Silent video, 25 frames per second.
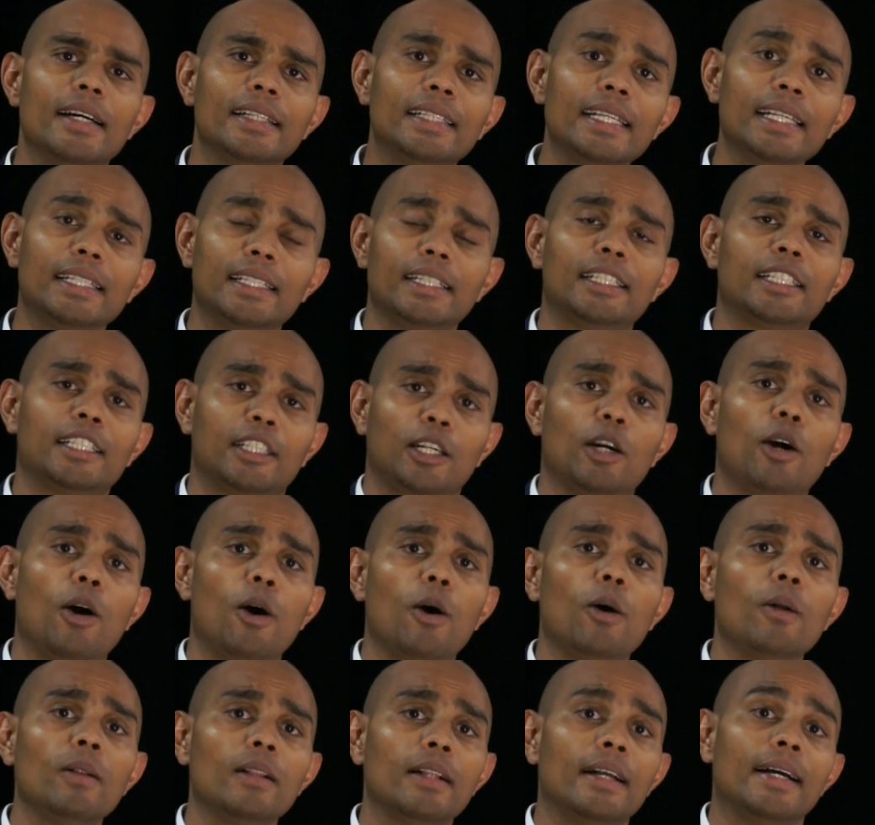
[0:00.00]
This is
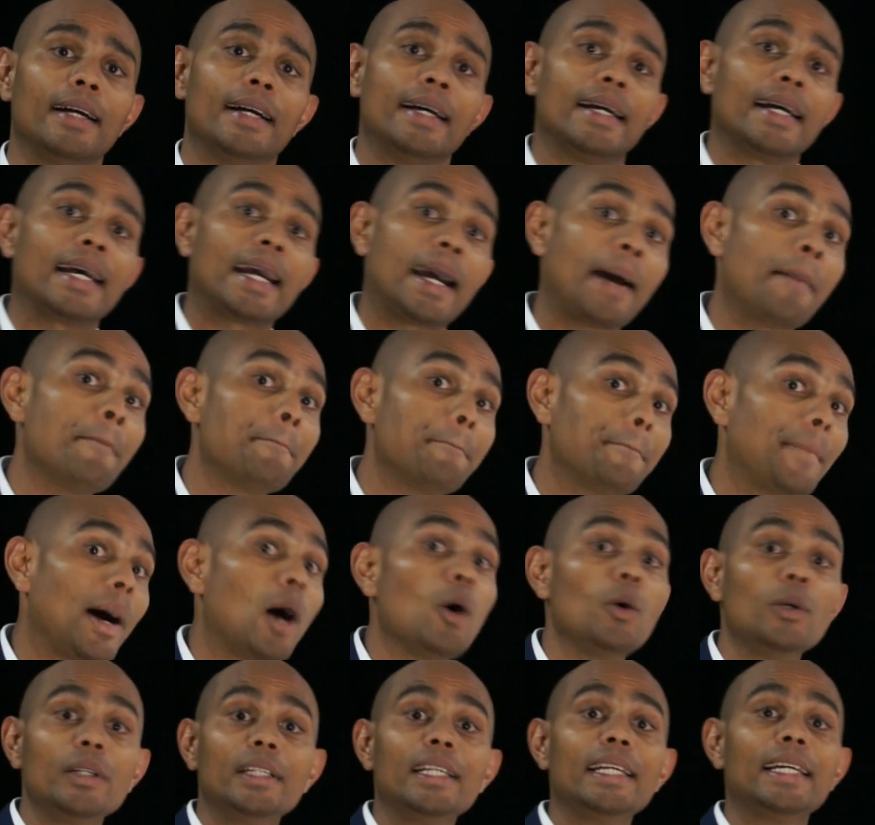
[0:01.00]
called
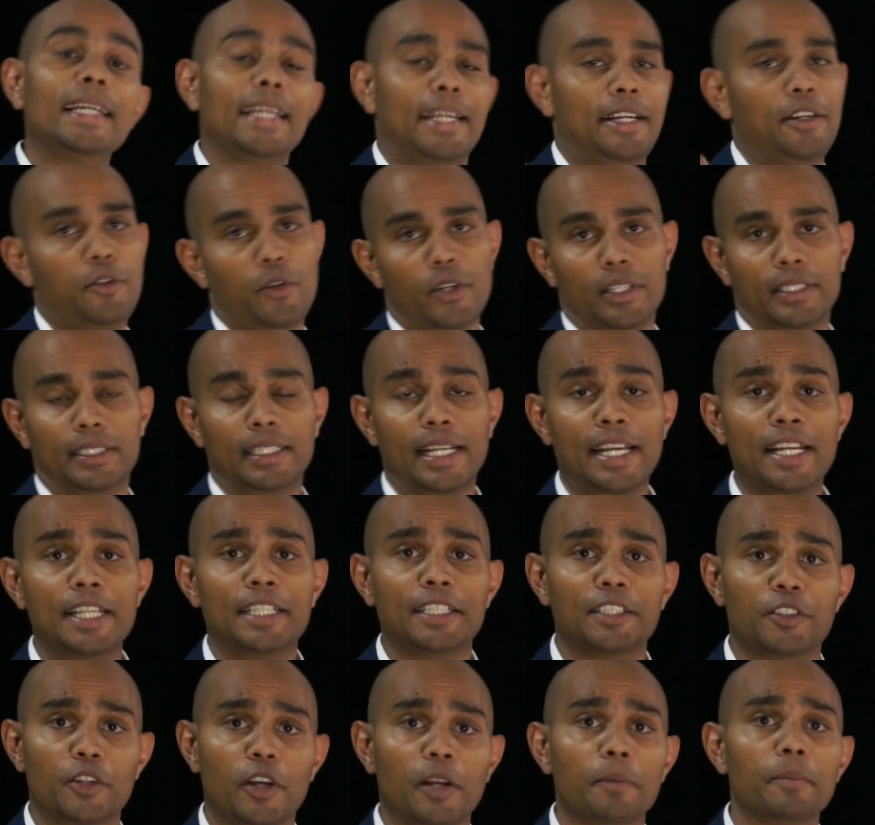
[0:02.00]
compounding interest,
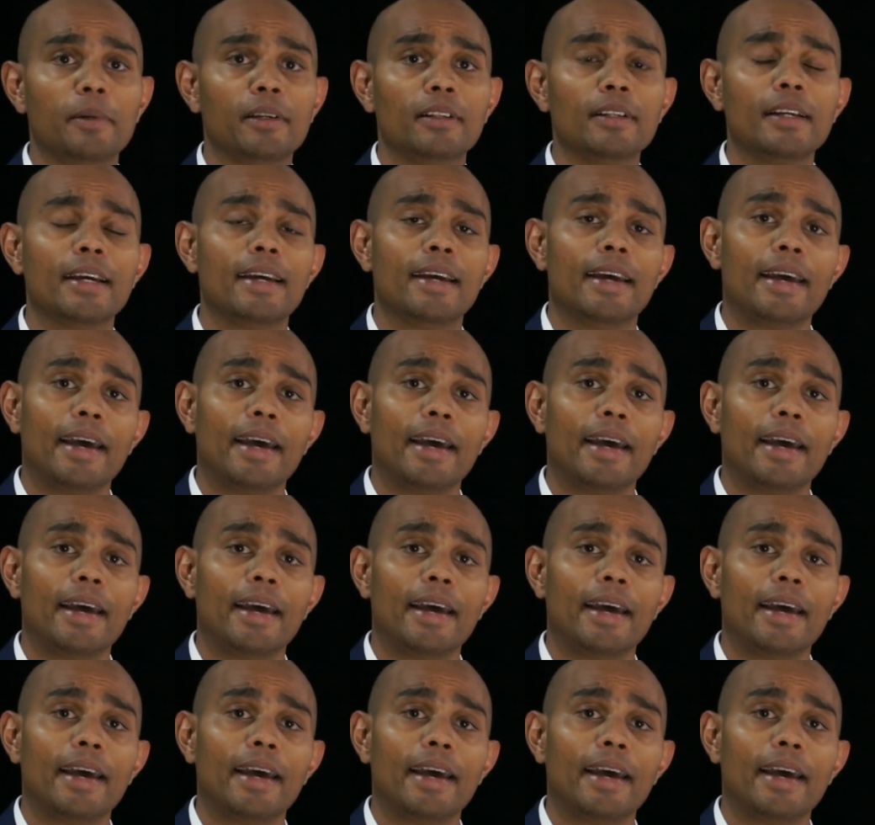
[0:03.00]
ladies and gentlemen.